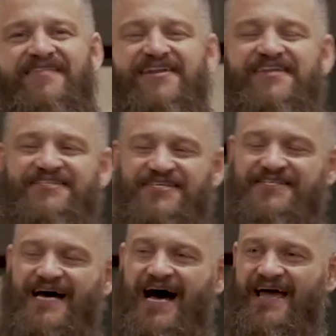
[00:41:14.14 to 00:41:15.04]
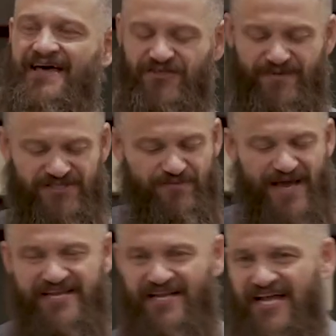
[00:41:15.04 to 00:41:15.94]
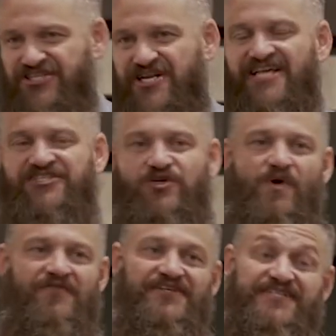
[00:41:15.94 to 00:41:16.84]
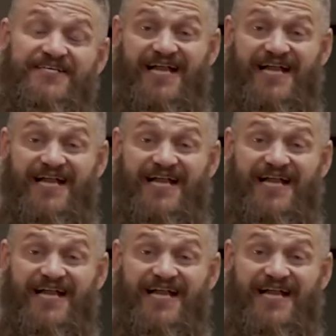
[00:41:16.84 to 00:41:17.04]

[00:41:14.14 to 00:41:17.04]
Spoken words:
that doesn't die. There's been speculation as to what this is,